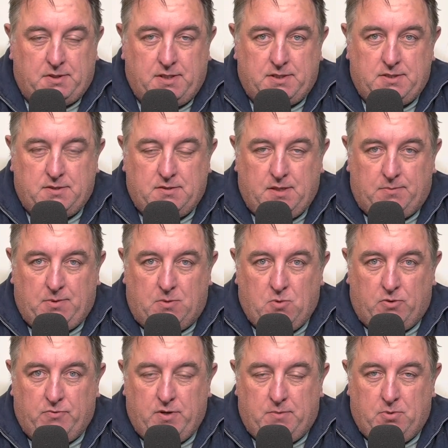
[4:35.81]
and that's simply
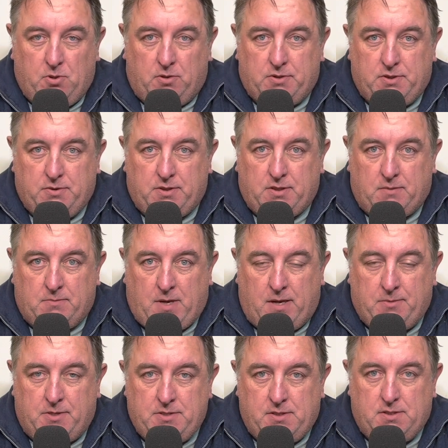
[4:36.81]
what Red Bull are doing at the
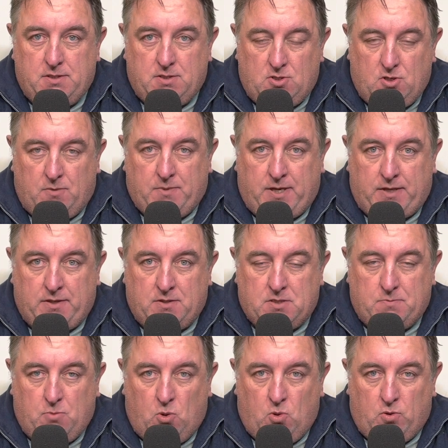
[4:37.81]
moment, is they're just dominating the
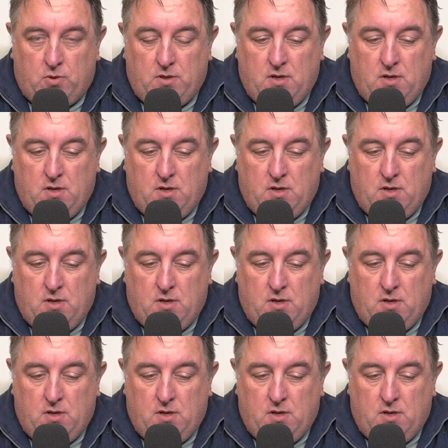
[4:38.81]
sport.